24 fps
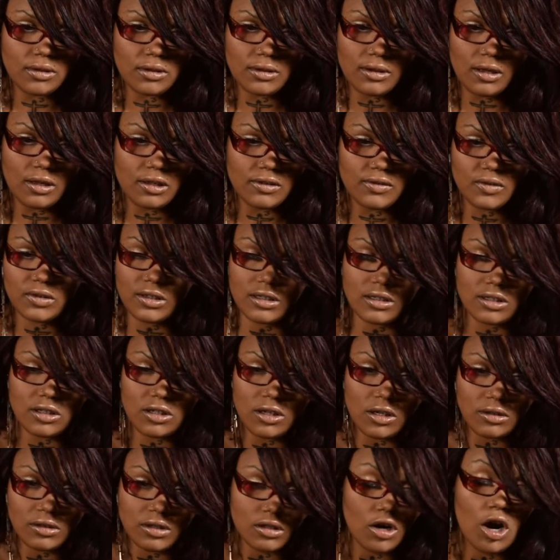All of a sudden,
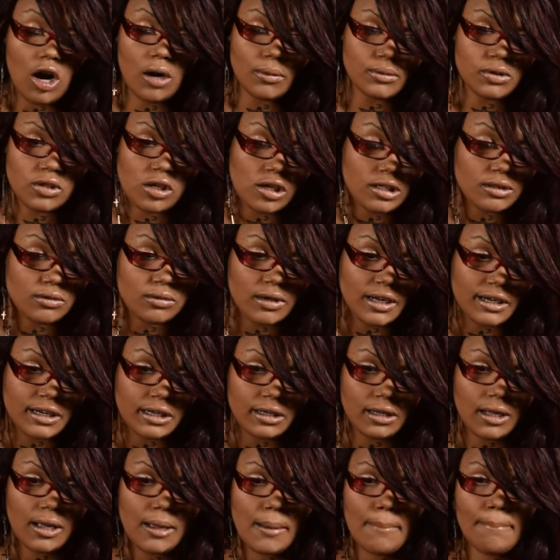the car was already running.